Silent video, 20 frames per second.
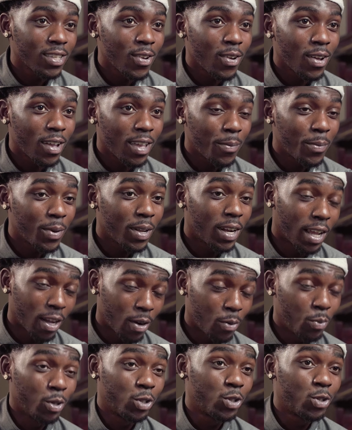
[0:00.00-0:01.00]
So it'd be
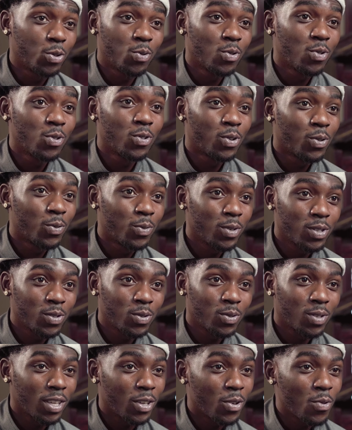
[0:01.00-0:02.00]
like, what you want? What
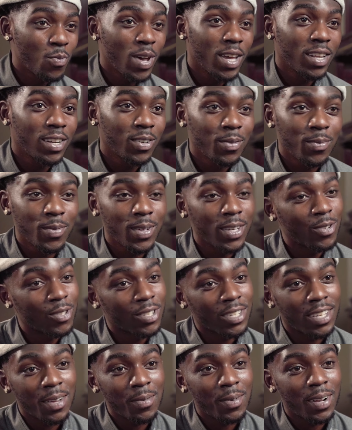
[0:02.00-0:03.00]
you think? You better than me or
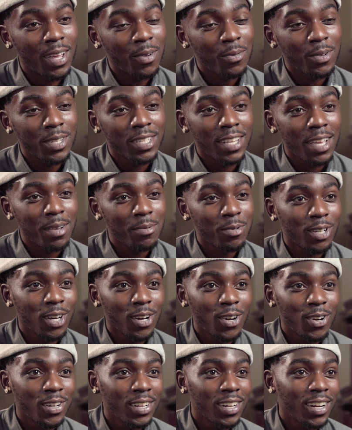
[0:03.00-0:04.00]
something? like, what's up,
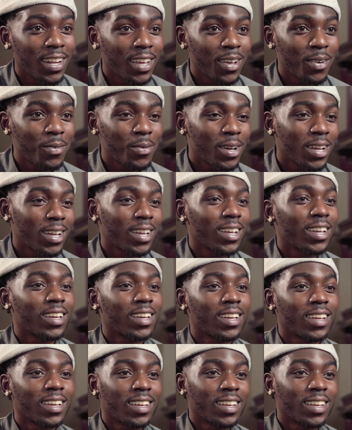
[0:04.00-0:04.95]
y'all? They like, what?